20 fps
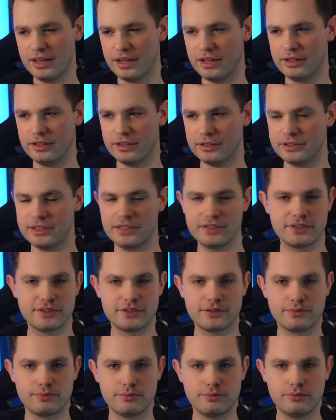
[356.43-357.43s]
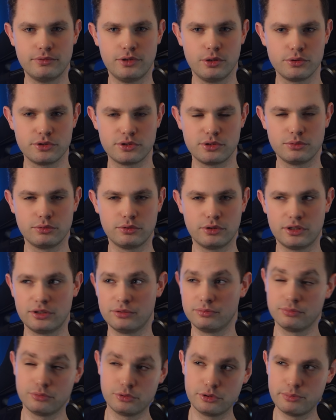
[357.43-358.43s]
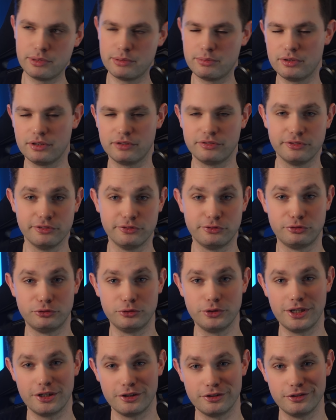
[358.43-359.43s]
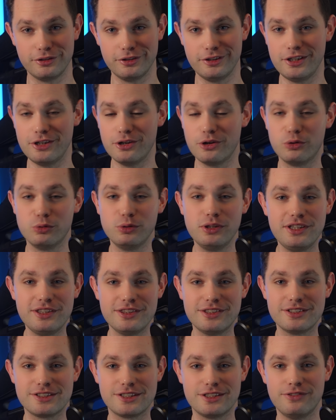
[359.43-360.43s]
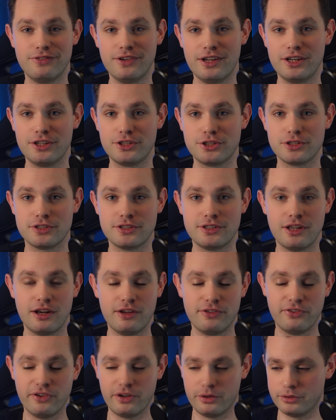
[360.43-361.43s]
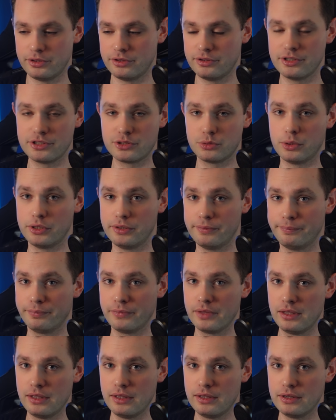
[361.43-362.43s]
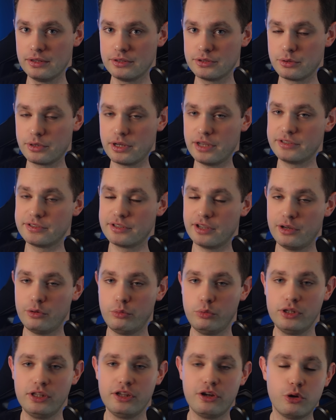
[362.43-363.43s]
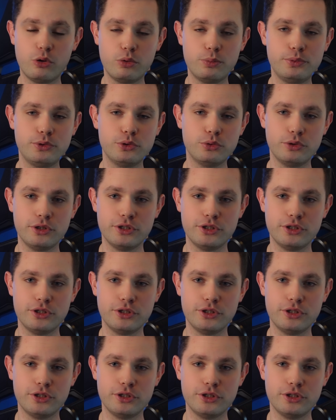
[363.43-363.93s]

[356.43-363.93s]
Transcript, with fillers: And I guess those two are, or maybe even three, are the only disadvantages that I found in this one. So guys, I really hope you